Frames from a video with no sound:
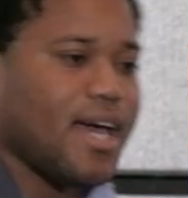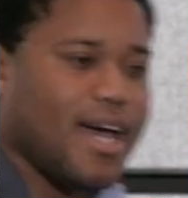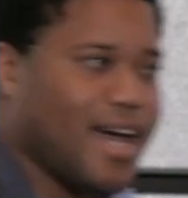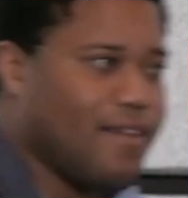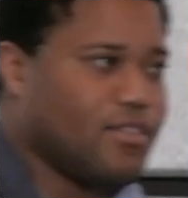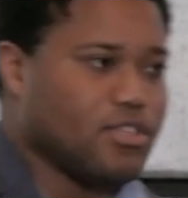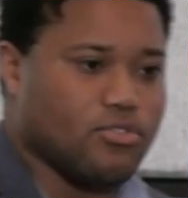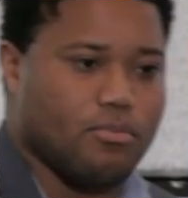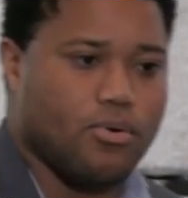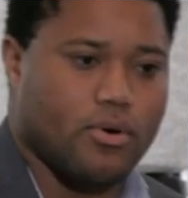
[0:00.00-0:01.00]
have this
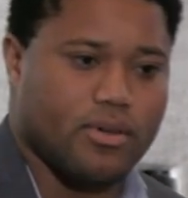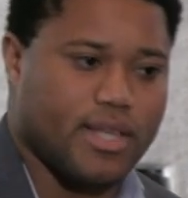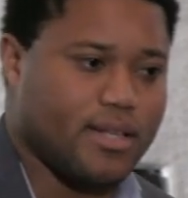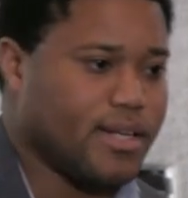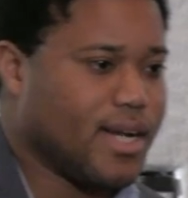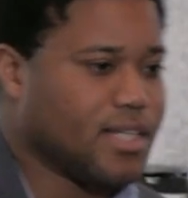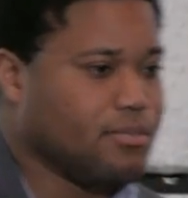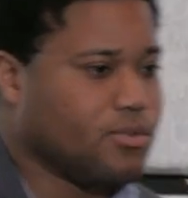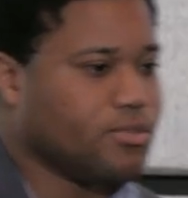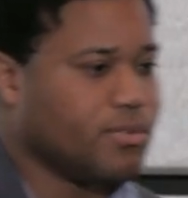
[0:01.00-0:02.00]
report that they're not
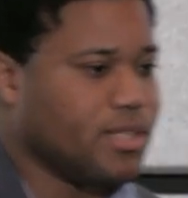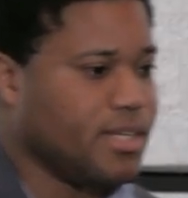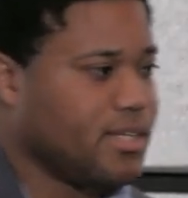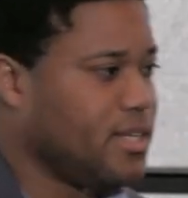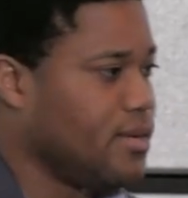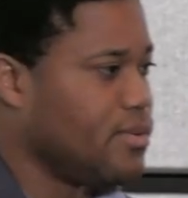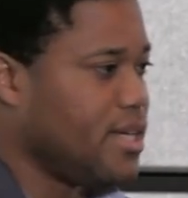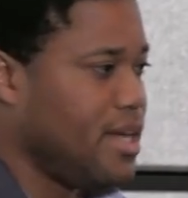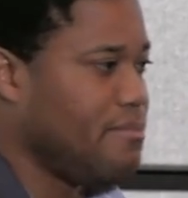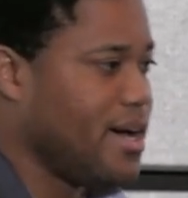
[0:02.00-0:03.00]
supposed to release, it was
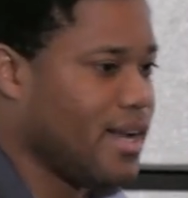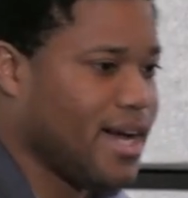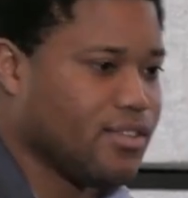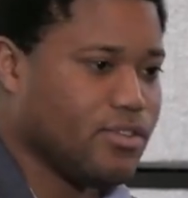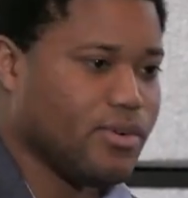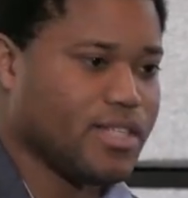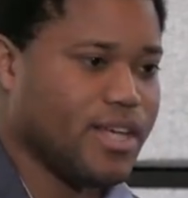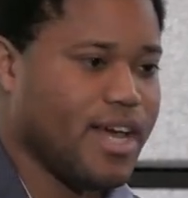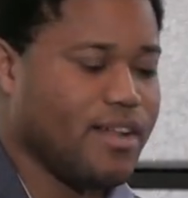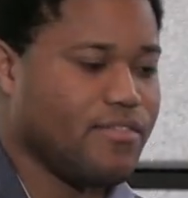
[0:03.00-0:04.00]
emailed out to us
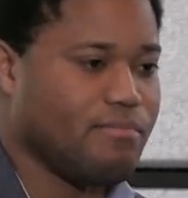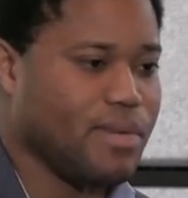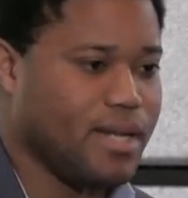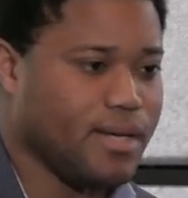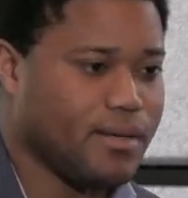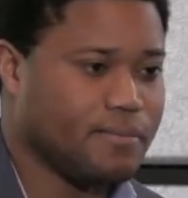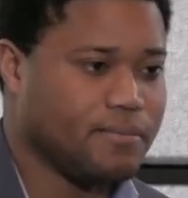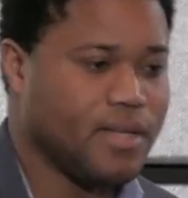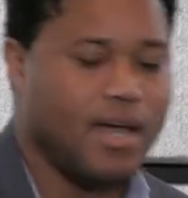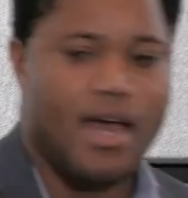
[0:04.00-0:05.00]
ahead of the meeting,
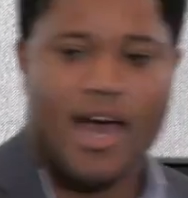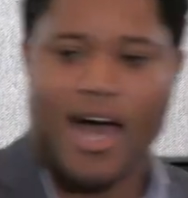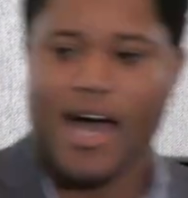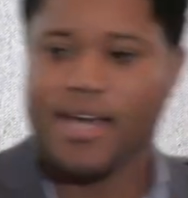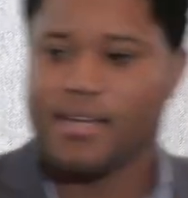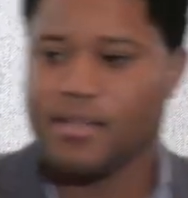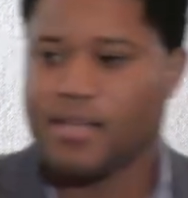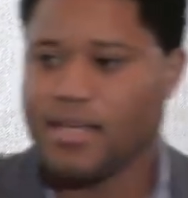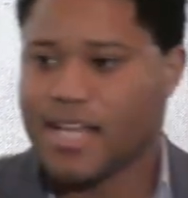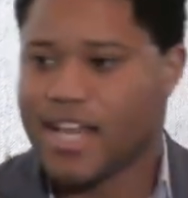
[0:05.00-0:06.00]
I can
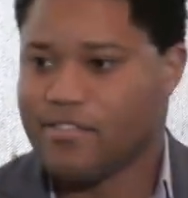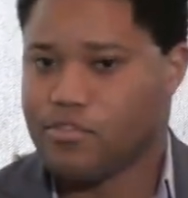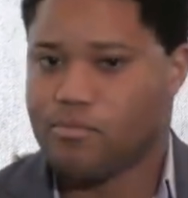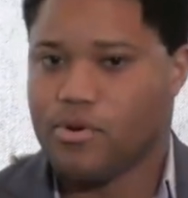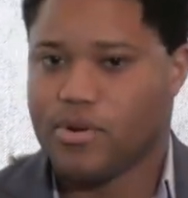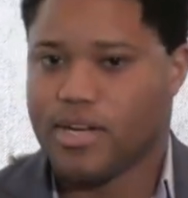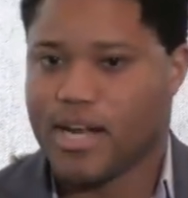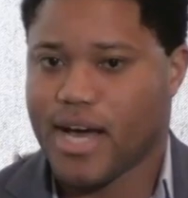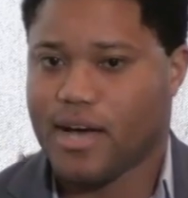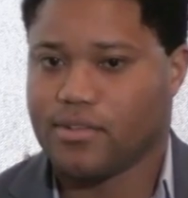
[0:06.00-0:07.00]
then, now that I've reported it
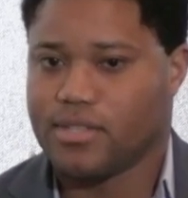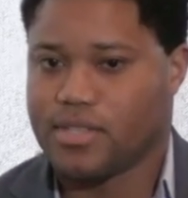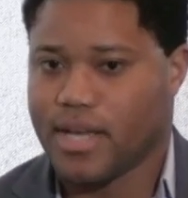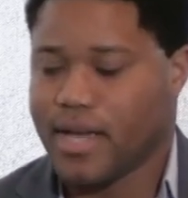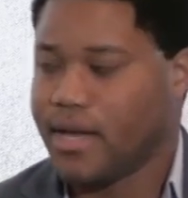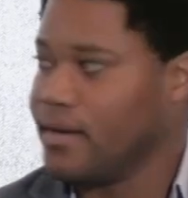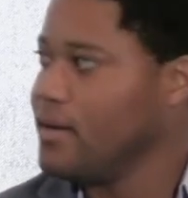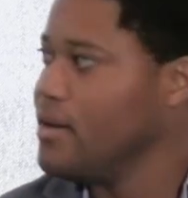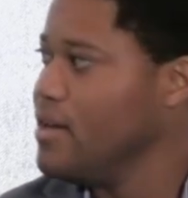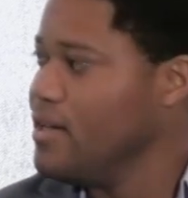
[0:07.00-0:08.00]
out, say
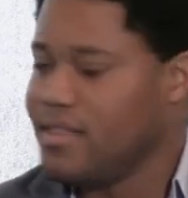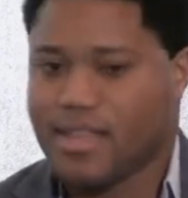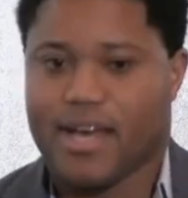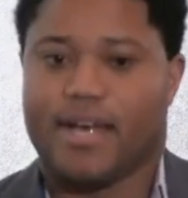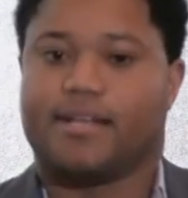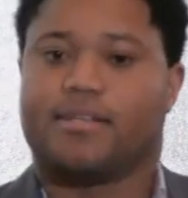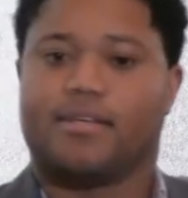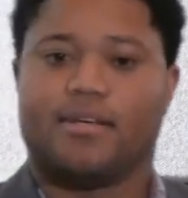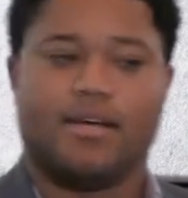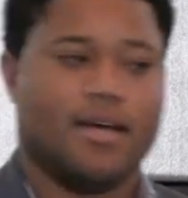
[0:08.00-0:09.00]
that
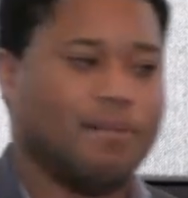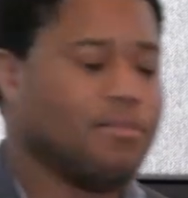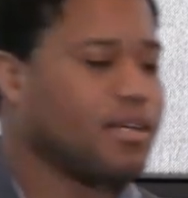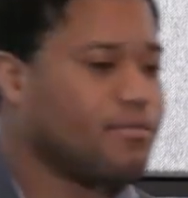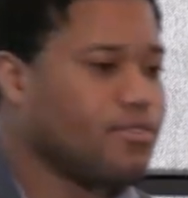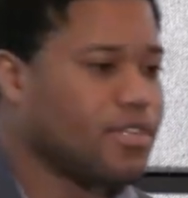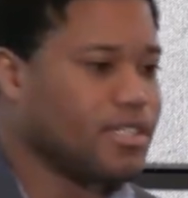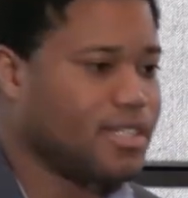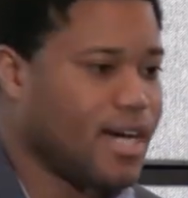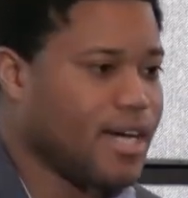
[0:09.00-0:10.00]
I'm looking for this
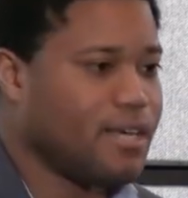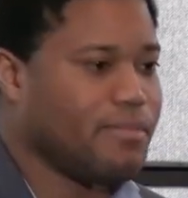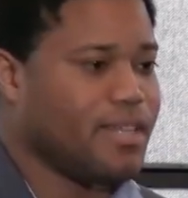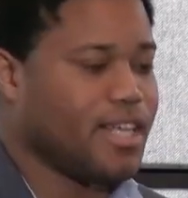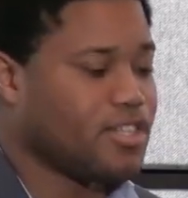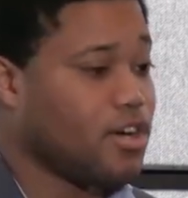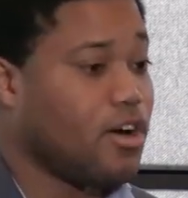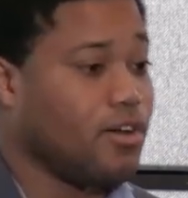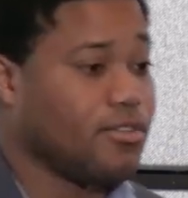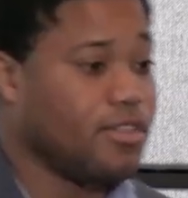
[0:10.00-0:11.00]
document that's
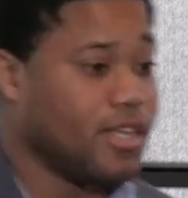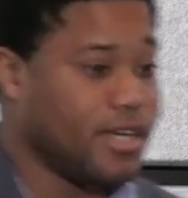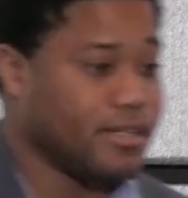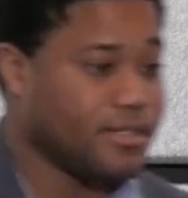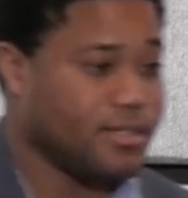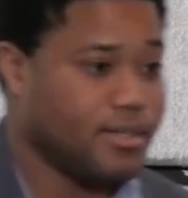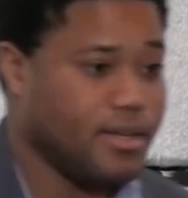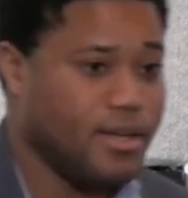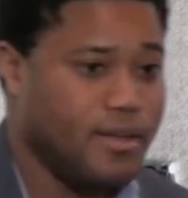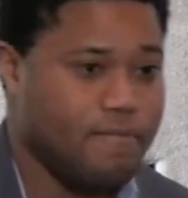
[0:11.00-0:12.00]
called this,
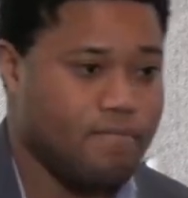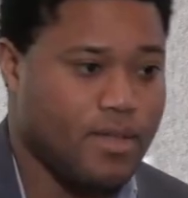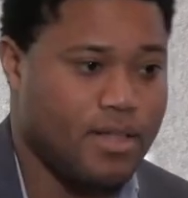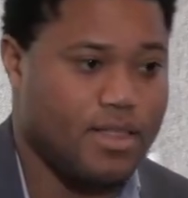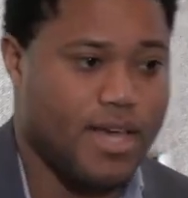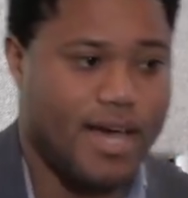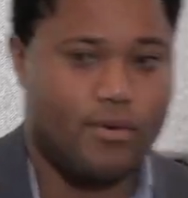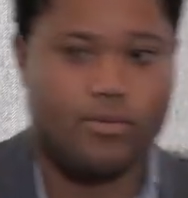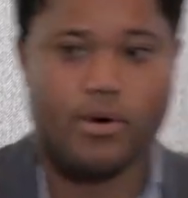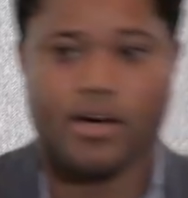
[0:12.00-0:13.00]
that
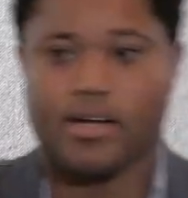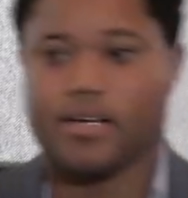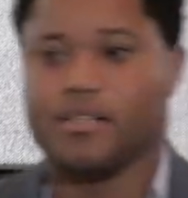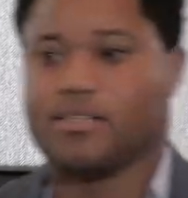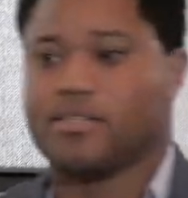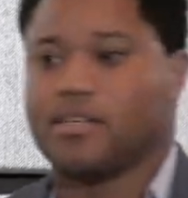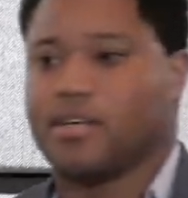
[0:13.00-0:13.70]
was